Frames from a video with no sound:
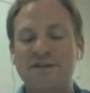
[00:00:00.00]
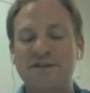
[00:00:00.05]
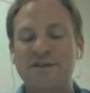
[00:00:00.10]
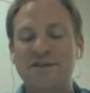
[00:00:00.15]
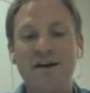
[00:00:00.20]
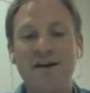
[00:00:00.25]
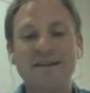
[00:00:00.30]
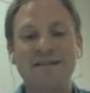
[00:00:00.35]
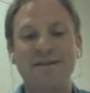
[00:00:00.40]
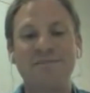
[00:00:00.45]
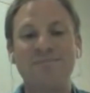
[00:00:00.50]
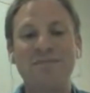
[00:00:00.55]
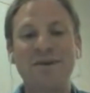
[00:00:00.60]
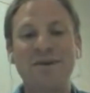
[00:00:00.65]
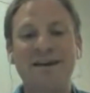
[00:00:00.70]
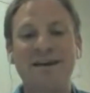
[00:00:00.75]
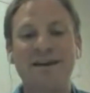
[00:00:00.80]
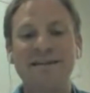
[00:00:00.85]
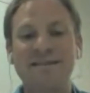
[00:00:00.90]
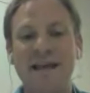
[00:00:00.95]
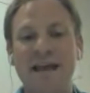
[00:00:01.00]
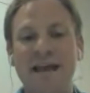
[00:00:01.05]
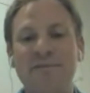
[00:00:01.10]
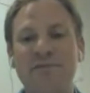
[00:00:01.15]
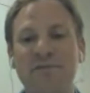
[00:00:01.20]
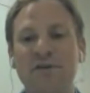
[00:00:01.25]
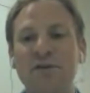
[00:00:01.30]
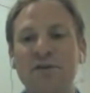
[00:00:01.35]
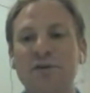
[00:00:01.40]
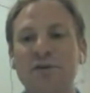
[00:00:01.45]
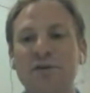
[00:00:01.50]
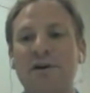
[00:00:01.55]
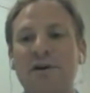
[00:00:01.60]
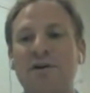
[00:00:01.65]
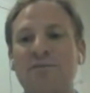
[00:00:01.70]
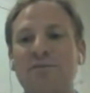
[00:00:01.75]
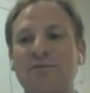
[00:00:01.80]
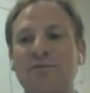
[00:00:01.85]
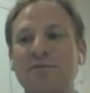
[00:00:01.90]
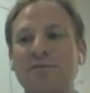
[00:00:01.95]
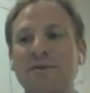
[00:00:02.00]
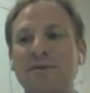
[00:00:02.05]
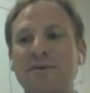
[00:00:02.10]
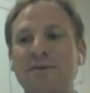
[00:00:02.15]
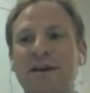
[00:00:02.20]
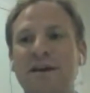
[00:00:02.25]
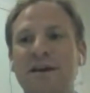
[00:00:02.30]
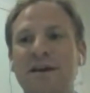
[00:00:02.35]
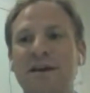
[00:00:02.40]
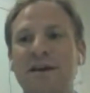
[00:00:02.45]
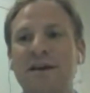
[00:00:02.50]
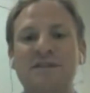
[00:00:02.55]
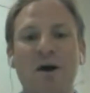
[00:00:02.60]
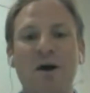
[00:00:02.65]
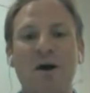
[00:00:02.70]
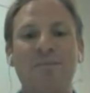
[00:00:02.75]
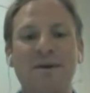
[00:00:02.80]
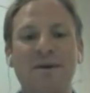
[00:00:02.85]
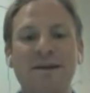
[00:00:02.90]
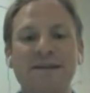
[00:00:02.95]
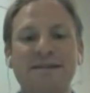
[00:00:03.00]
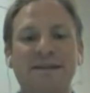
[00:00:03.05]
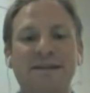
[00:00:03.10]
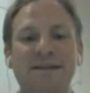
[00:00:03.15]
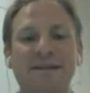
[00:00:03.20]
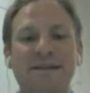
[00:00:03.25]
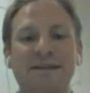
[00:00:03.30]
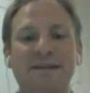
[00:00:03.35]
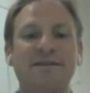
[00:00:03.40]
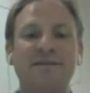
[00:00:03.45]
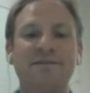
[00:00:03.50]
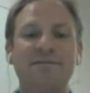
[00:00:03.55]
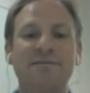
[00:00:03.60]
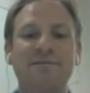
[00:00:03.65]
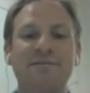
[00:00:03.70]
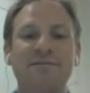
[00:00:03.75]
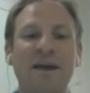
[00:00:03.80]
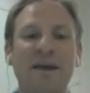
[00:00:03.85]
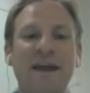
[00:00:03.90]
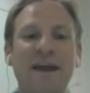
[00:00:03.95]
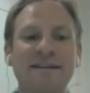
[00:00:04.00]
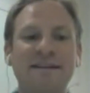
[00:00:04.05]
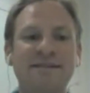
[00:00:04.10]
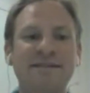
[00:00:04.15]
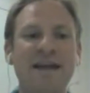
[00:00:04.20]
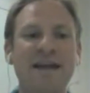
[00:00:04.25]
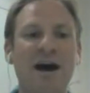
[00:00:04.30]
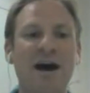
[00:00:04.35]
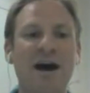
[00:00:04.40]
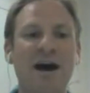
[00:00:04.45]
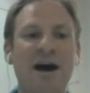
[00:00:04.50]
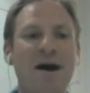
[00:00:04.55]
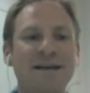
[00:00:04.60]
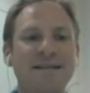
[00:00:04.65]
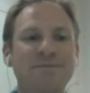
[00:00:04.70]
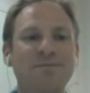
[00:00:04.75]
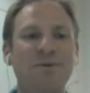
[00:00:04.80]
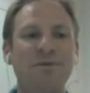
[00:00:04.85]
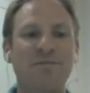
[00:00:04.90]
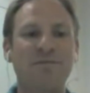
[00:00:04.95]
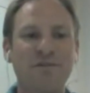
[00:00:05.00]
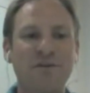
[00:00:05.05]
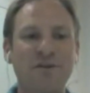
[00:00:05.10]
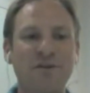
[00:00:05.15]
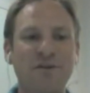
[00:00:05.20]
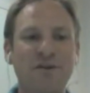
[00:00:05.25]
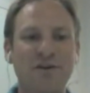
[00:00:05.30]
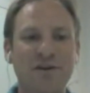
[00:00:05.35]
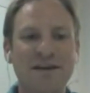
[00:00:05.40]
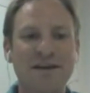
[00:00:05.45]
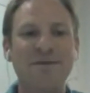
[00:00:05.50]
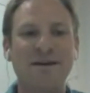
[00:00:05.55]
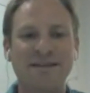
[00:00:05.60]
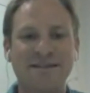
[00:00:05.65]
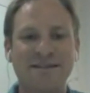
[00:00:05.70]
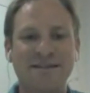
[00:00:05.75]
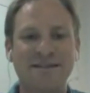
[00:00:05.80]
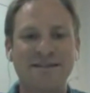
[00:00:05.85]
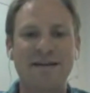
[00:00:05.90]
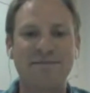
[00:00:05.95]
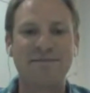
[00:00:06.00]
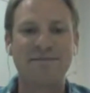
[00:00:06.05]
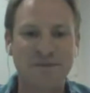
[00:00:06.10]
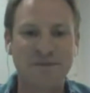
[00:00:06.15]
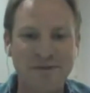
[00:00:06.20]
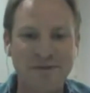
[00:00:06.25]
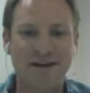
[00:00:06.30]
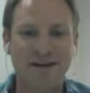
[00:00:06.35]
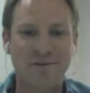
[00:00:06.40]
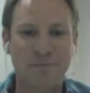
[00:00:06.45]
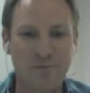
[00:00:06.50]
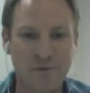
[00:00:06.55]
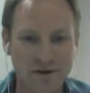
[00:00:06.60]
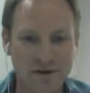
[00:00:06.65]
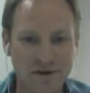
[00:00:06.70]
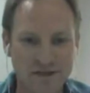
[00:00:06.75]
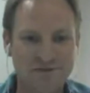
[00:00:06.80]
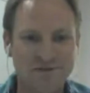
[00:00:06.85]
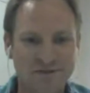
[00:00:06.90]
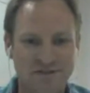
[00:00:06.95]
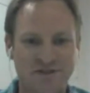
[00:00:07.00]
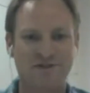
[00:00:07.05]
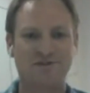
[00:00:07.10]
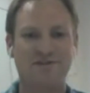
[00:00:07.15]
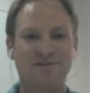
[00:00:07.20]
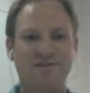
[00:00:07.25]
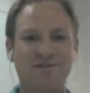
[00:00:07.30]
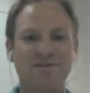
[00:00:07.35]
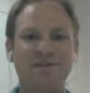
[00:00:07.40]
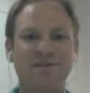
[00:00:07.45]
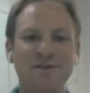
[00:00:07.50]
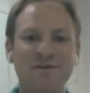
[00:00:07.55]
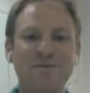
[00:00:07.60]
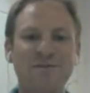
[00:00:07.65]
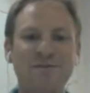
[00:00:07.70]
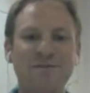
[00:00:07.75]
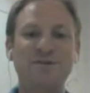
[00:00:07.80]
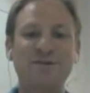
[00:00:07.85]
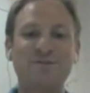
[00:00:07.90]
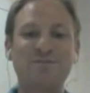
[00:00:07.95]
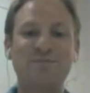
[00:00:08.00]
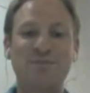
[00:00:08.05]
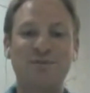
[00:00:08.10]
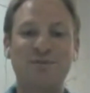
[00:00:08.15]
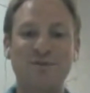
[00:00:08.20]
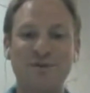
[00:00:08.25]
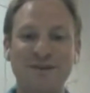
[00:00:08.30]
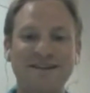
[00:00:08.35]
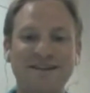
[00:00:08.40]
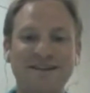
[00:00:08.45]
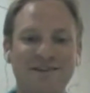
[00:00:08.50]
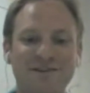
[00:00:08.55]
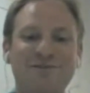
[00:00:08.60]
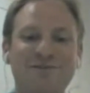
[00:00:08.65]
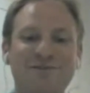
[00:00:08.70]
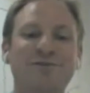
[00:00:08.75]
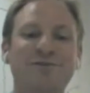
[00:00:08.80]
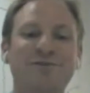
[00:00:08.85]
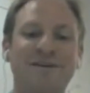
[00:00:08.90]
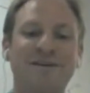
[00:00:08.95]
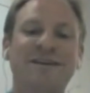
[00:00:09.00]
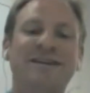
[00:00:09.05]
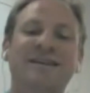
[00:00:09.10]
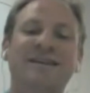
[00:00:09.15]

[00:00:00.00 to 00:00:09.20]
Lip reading: which is awesome because if you're a small business, it's now possible for your email sign up to be on the Wall Street Journal, which is pretty darn cool.